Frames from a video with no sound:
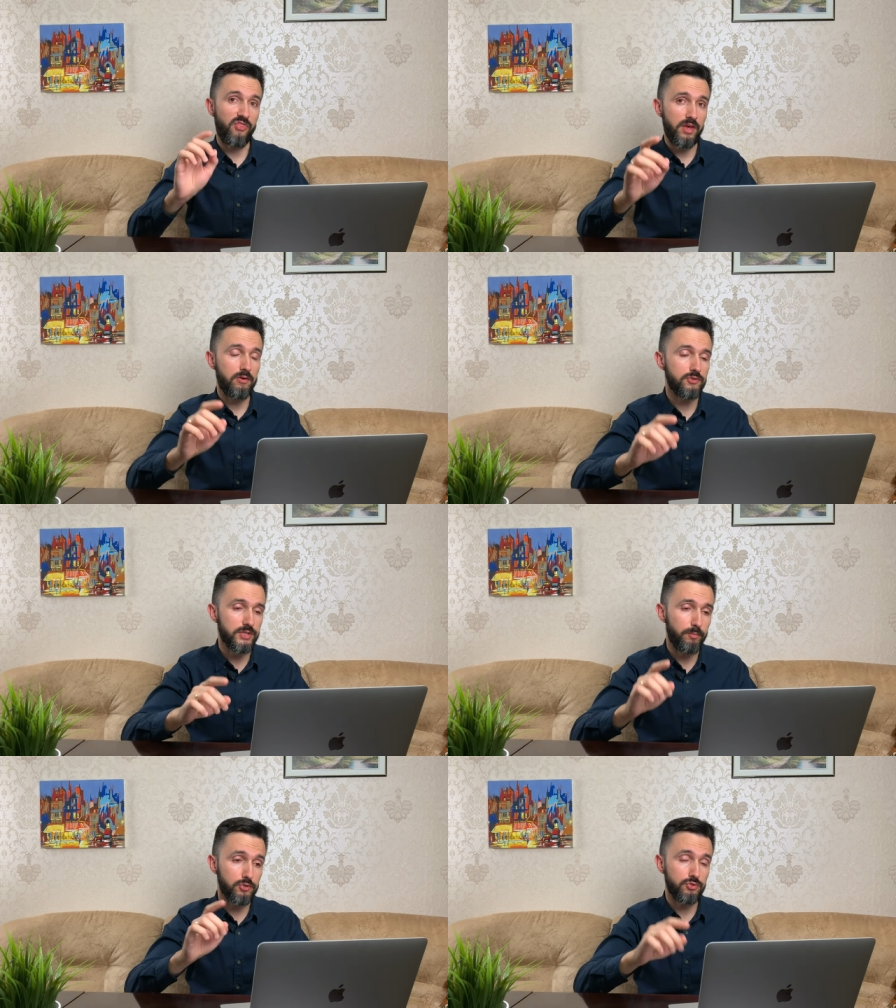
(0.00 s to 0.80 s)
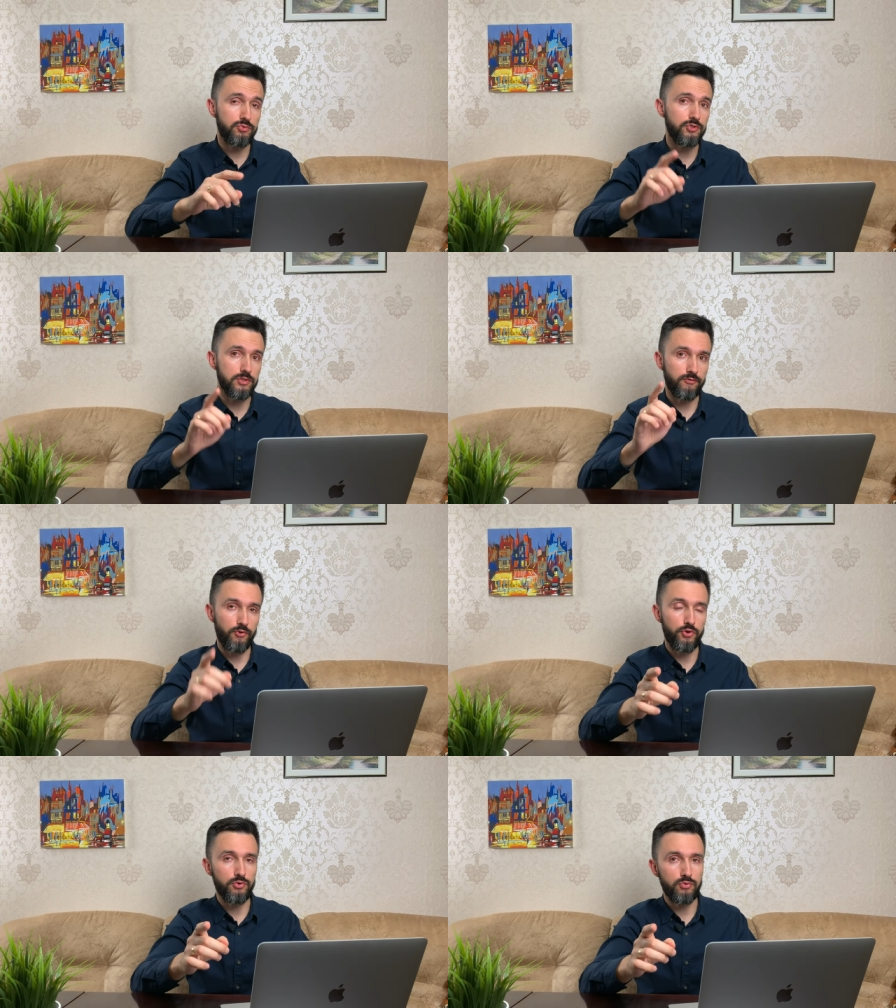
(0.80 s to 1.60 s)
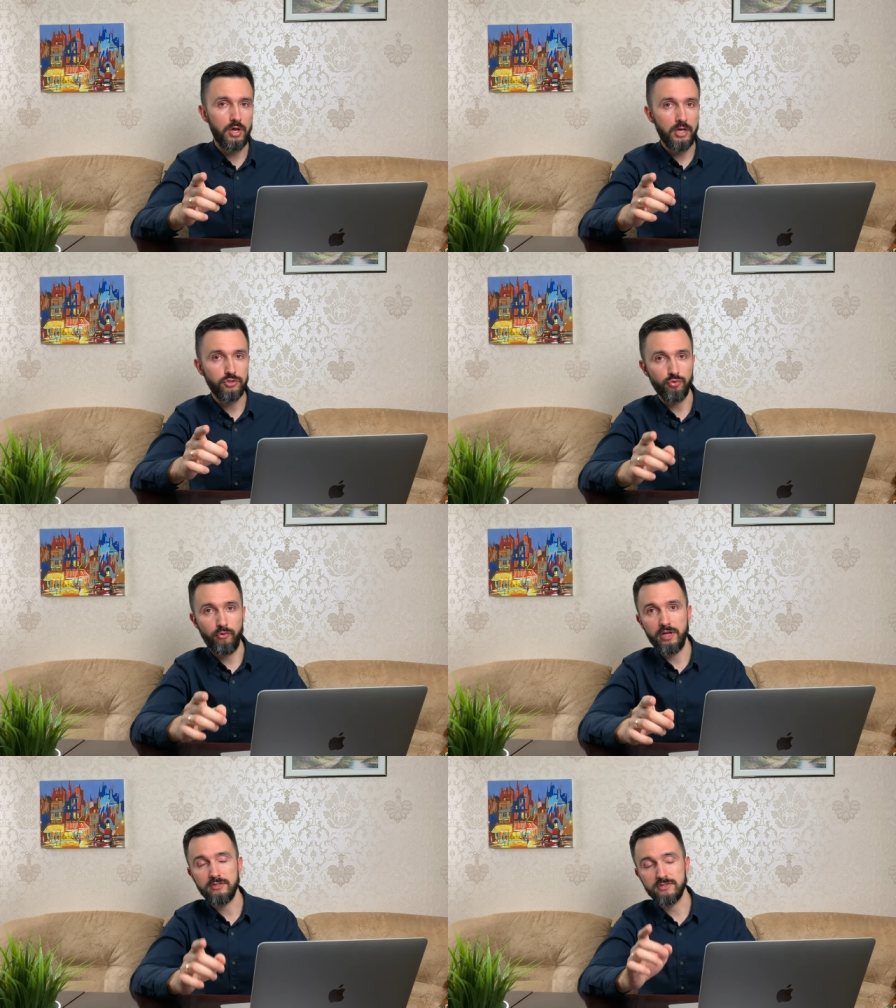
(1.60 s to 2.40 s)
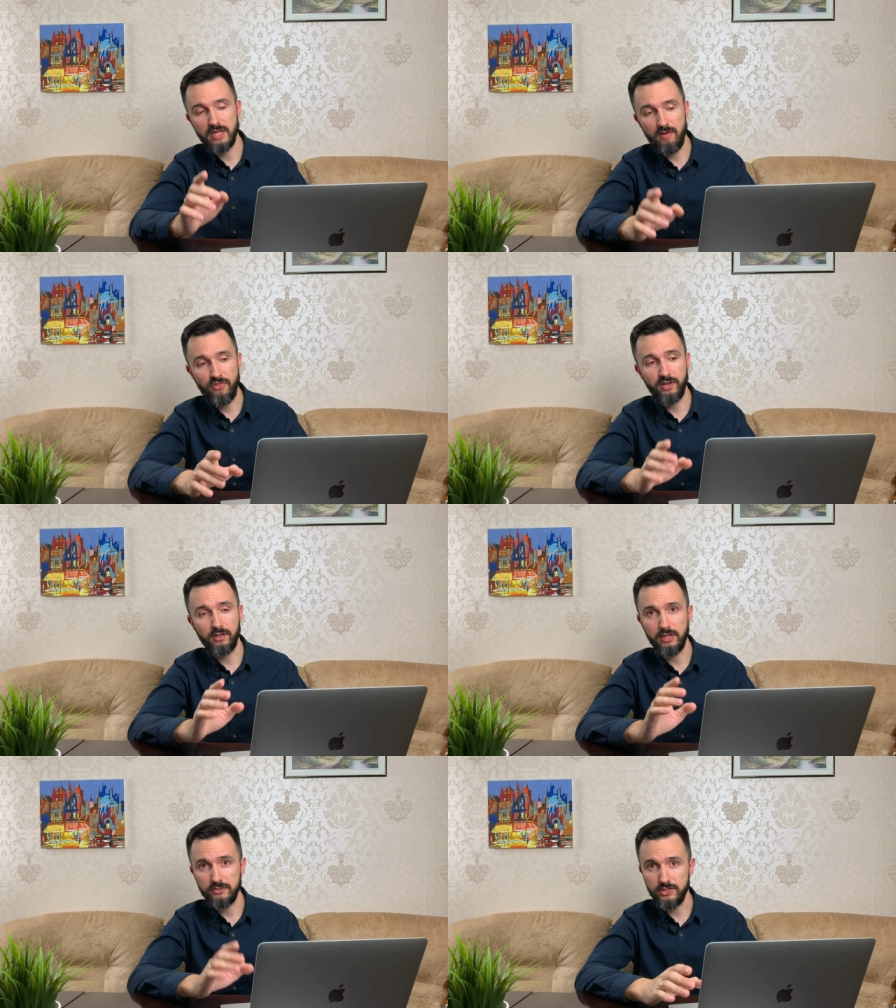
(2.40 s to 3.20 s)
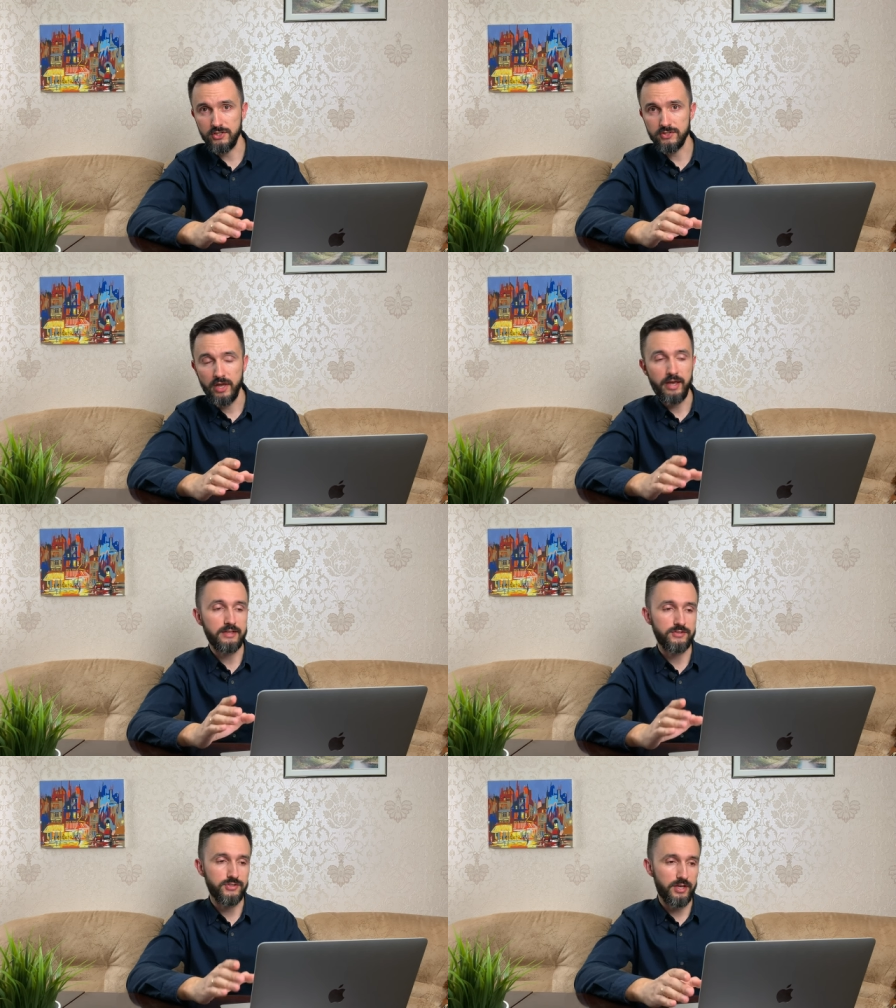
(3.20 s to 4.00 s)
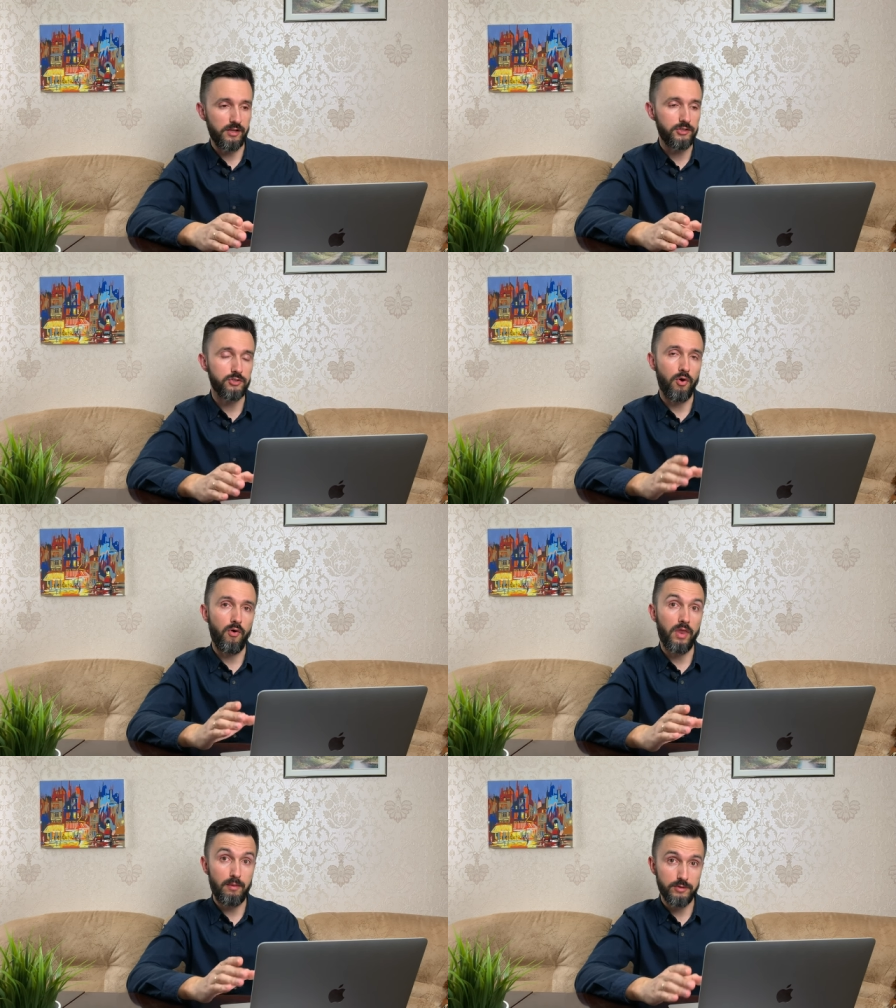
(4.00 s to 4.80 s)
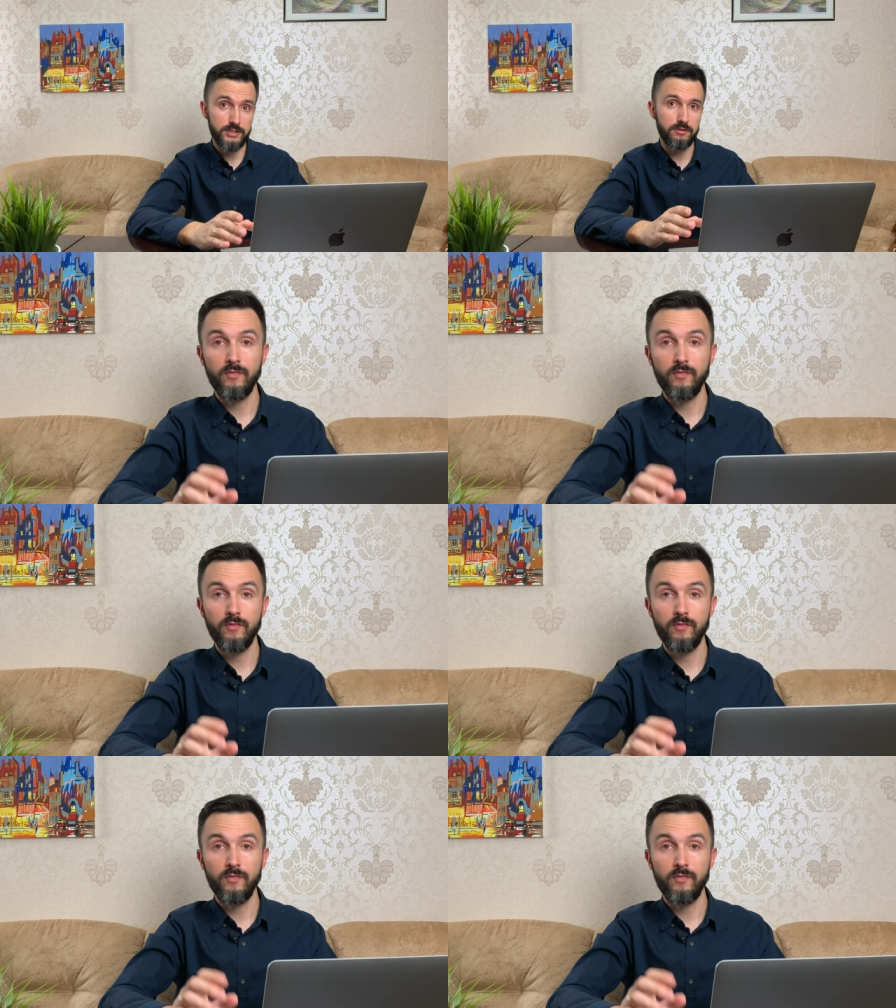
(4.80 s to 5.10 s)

there is opportunity for you to create something like this and sell it on Amazon.